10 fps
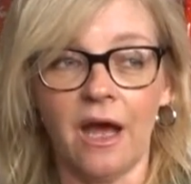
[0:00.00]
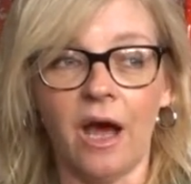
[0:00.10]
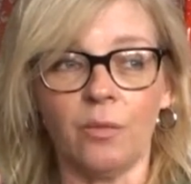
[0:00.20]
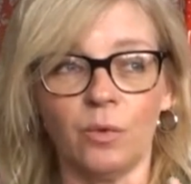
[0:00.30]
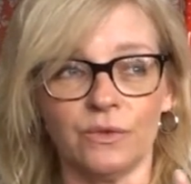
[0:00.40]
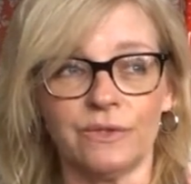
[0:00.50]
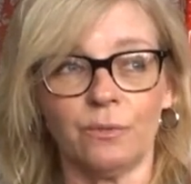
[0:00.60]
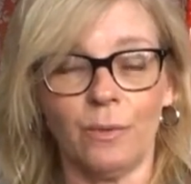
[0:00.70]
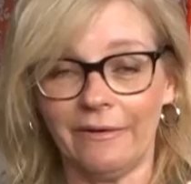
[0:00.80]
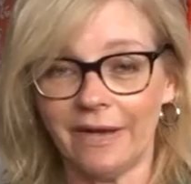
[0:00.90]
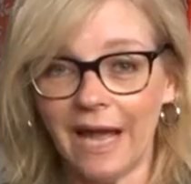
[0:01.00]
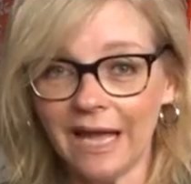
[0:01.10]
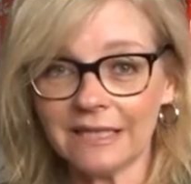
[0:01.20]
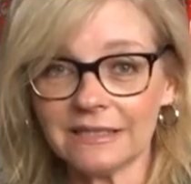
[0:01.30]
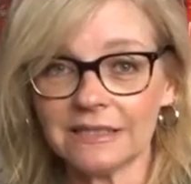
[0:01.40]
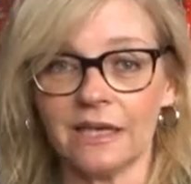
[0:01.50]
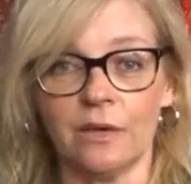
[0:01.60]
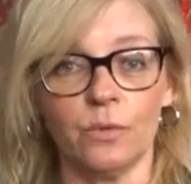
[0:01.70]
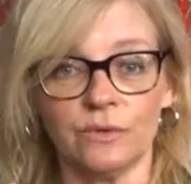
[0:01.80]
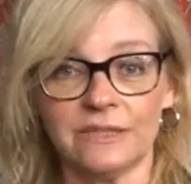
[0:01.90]
I was wearing a hat, and I
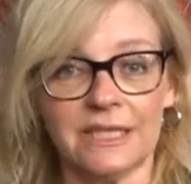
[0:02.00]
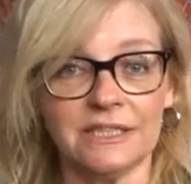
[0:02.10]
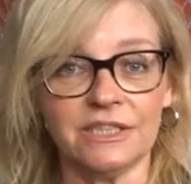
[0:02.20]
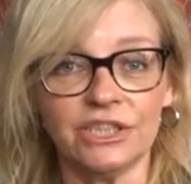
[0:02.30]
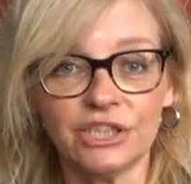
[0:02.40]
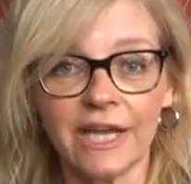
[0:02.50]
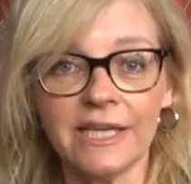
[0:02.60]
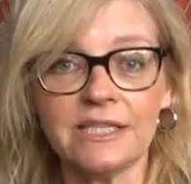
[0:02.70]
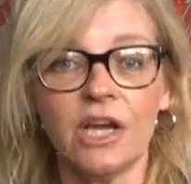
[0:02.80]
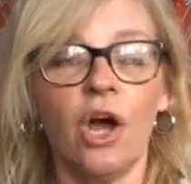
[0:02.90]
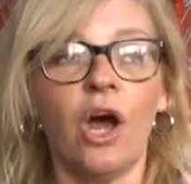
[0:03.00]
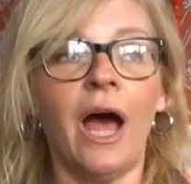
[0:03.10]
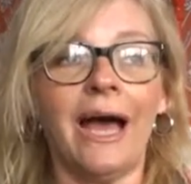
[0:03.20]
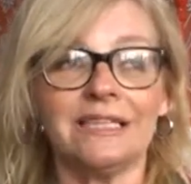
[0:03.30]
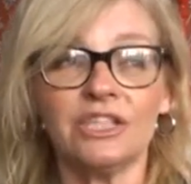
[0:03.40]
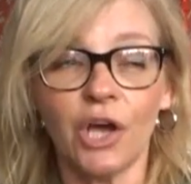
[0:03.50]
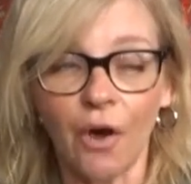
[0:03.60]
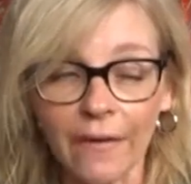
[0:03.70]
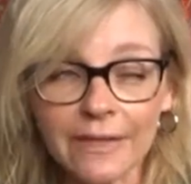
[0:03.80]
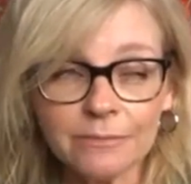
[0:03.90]
was sat in the shade. At
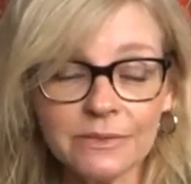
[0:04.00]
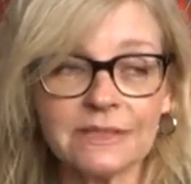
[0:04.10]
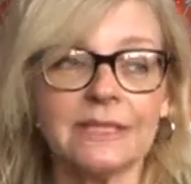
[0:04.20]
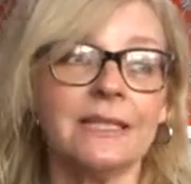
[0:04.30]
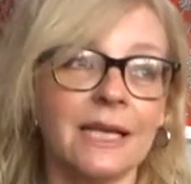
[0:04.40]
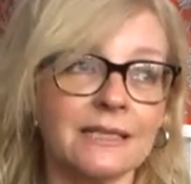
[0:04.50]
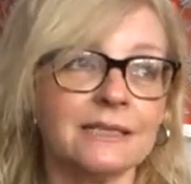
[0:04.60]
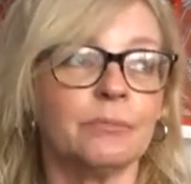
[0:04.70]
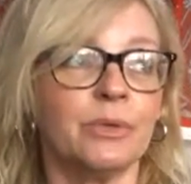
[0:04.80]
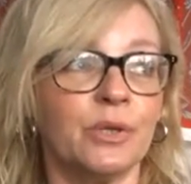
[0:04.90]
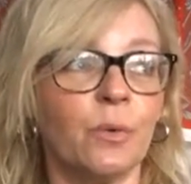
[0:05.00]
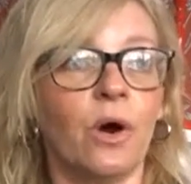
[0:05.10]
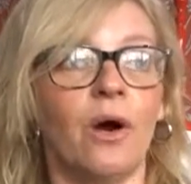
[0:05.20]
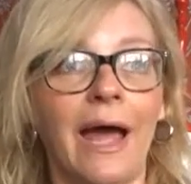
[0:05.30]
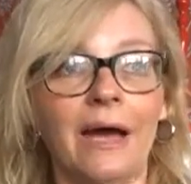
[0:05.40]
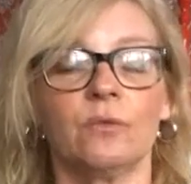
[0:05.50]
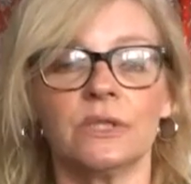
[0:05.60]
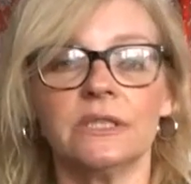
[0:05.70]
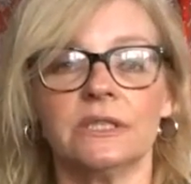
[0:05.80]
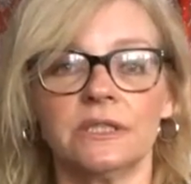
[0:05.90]
times, yes, but you are out
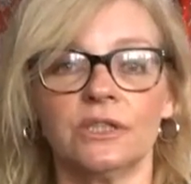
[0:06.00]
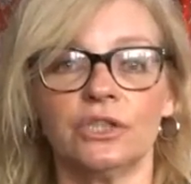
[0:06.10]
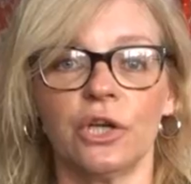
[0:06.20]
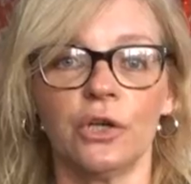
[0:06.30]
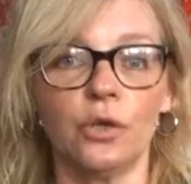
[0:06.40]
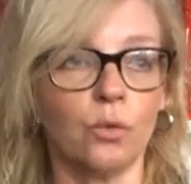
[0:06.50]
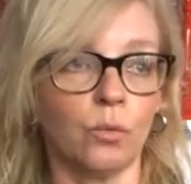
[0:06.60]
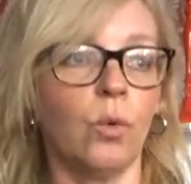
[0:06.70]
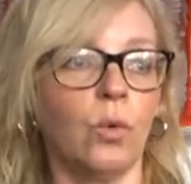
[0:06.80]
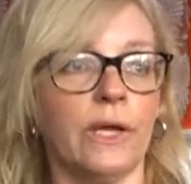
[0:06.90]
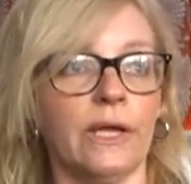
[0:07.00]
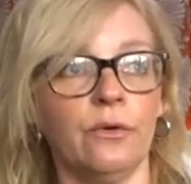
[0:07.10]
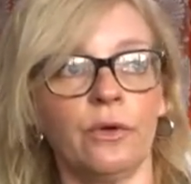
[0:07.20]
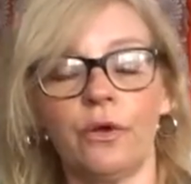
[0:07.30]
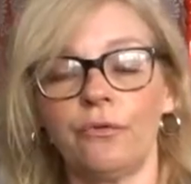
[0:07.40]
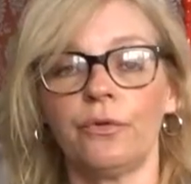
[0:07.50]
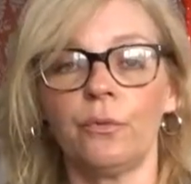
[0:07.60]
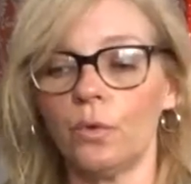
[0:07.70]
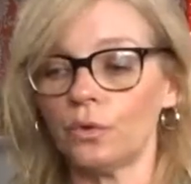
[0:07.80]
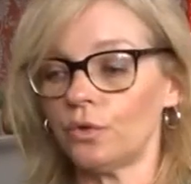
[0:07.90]
in the sunshine, you're walking, you're going for the
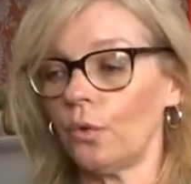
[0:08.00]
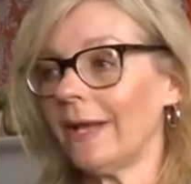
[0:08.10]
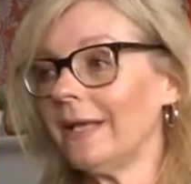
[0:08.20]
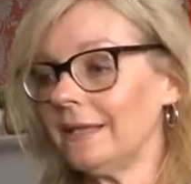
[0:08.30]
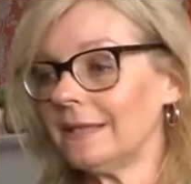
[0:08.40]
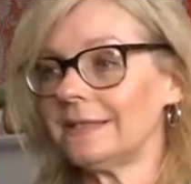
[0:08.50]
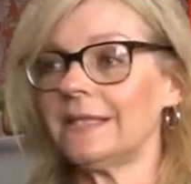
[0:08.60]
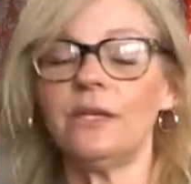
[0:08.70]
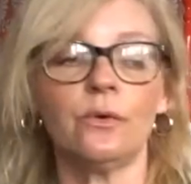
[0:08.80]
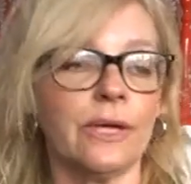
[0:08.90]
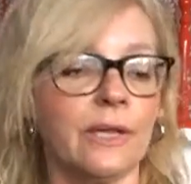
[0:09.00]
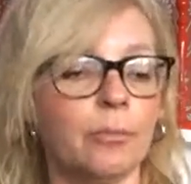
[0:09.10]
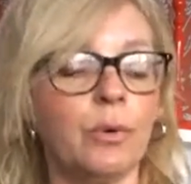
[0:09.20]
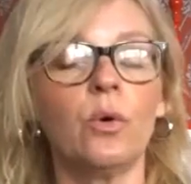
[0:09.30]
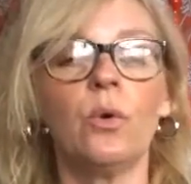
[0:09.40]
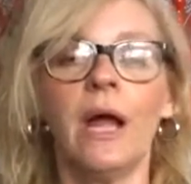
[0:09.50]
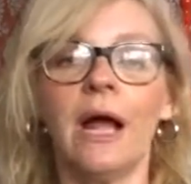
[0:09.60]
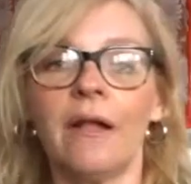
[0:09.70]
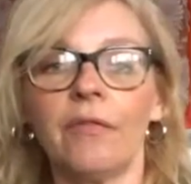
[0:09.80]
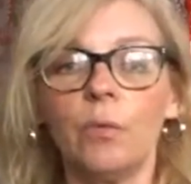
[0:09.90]
walks, you're in the sea, you're in the pool,
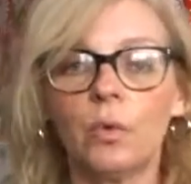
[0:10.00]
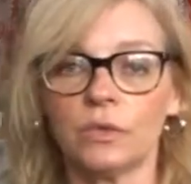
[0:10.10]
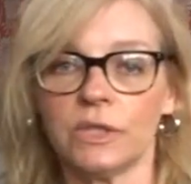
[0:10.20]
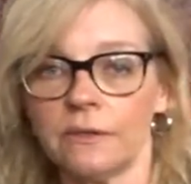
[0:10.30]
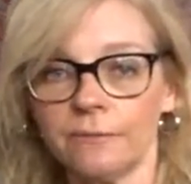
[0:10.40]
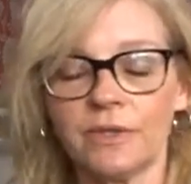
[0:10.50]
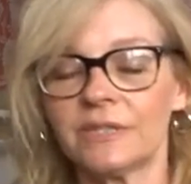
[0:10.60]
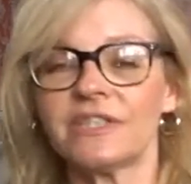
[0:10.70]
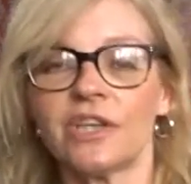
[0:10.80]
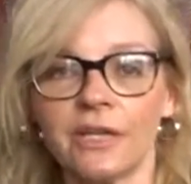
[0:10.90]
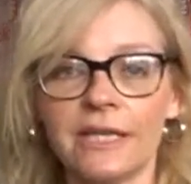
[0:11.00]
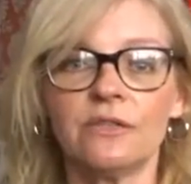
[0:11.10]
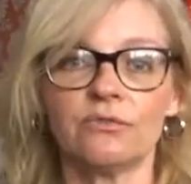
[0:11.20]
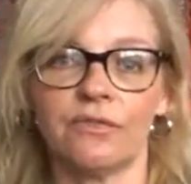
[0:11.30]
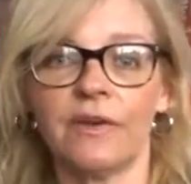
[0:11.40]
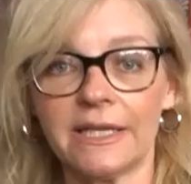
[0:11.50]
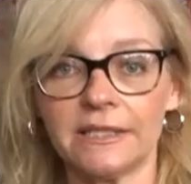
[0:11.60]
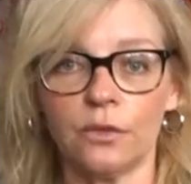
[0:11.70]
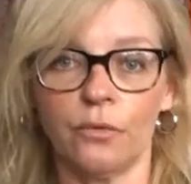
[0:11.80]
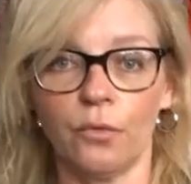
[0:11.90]
and the water, the sun is
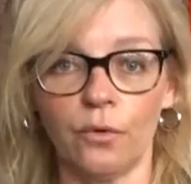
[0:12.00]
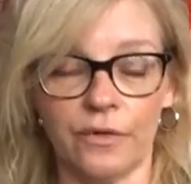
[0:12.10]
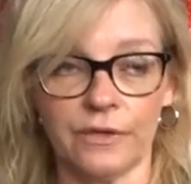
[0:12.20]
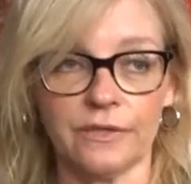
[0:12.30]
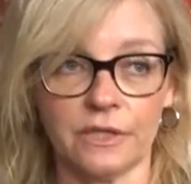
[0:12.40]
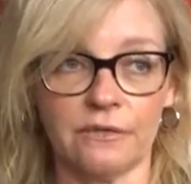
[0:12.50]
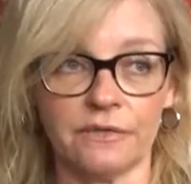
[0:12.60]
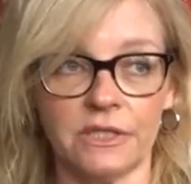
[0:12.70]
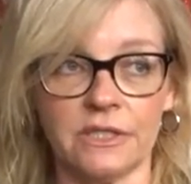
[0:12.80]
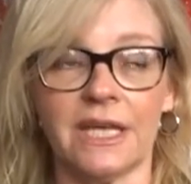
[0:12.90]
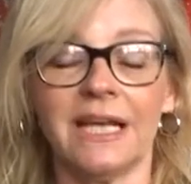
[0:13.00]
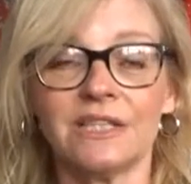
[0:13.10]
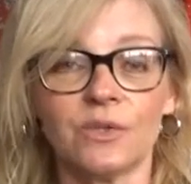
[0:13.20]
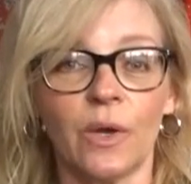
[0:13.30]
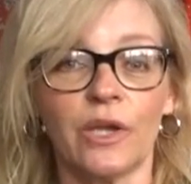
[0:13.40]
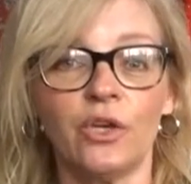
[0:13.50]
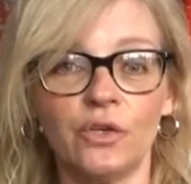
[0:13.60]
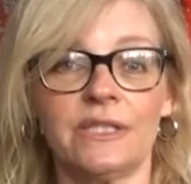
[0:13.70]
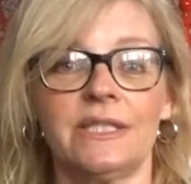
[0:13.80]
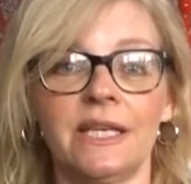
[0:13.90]
reflecting off all of those surfaces. So I
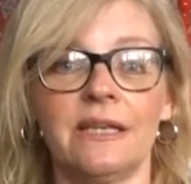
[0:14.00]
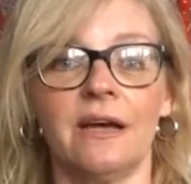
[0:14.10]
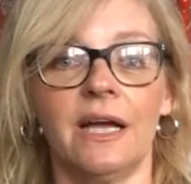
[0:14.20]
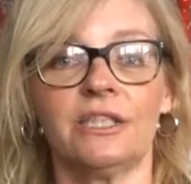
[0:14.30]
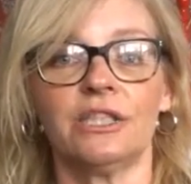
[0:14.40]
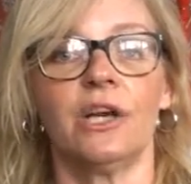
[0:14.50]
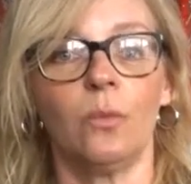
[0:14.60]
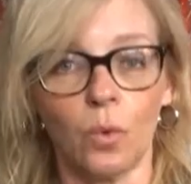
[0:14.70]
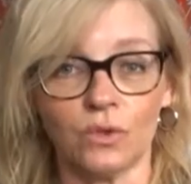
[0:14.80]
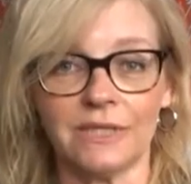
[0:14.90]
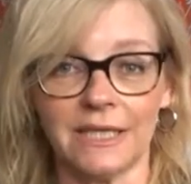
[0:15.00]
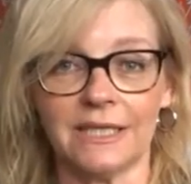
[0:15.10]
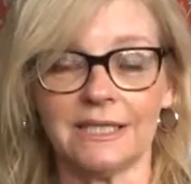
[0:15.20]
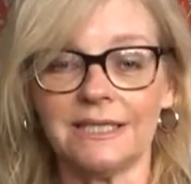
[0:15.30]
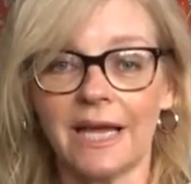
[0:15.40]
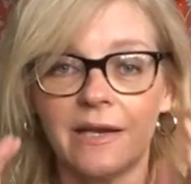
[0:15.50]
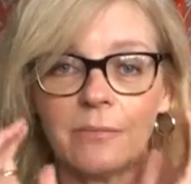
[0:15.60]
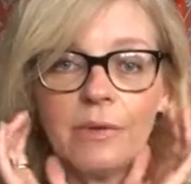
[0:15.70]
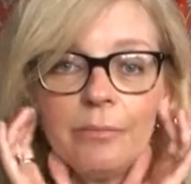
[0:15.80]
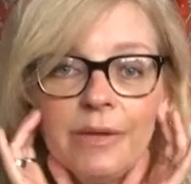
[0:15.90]
could see that actually I was getting a tan, and
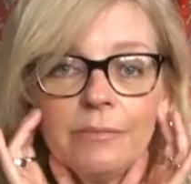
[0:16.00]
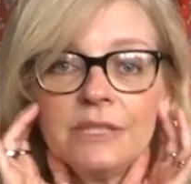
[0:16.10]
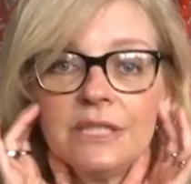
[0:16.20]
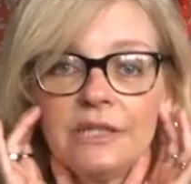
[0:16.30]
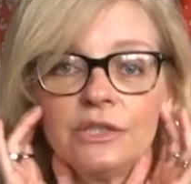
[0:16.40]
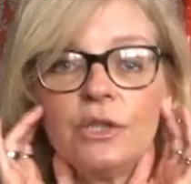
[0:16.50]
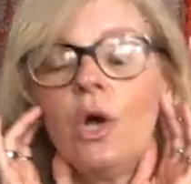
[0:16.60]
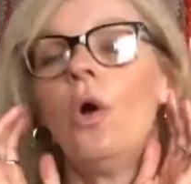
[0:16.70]
my pigmentation